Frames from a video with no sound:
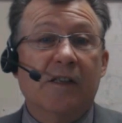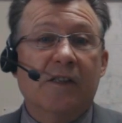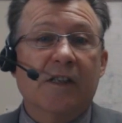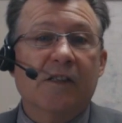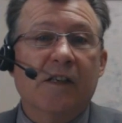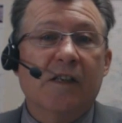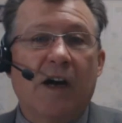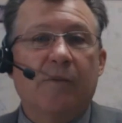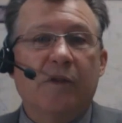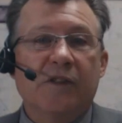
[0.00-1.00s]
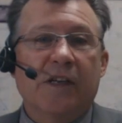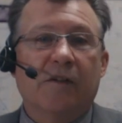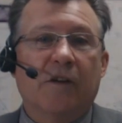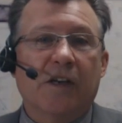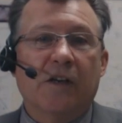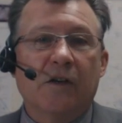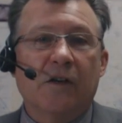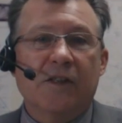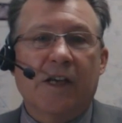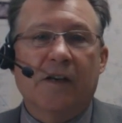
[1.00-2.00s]
to 65% of our
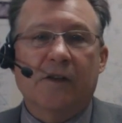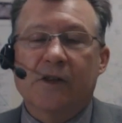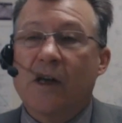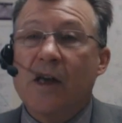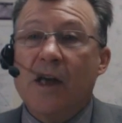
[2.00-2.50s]
year's sales